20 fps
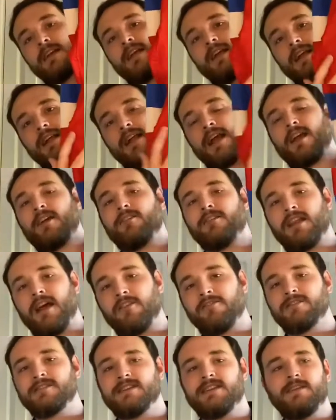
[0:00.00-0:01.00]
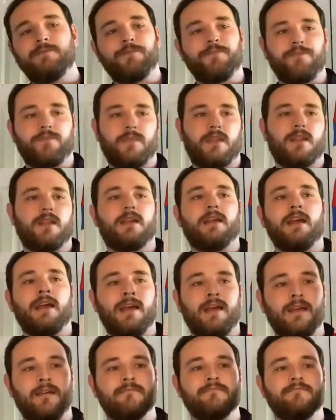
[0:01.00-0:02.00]
Kyle Lafferty,
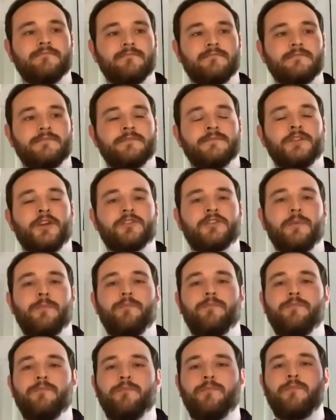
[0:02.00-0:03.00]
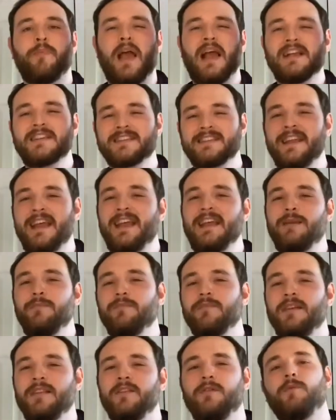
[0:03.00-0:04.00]
not the best
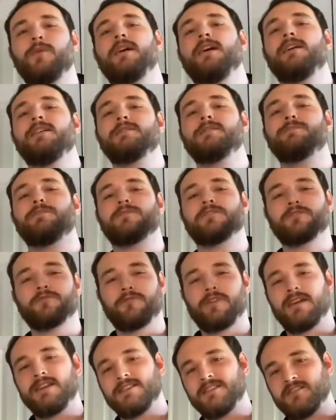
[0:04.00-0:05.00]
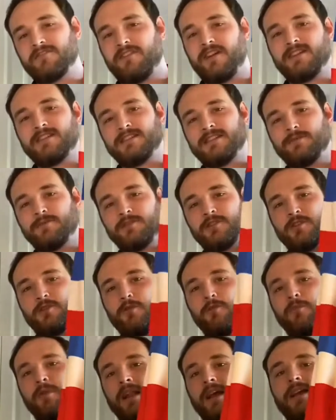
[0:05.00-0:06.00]
name in the world, but to Rangers fans, he was a
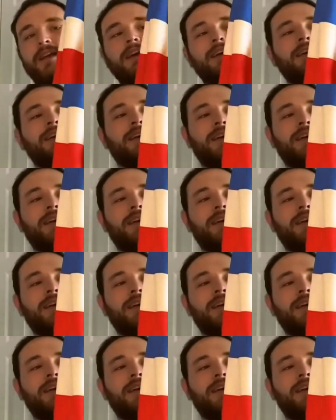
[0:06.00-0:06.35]
good player.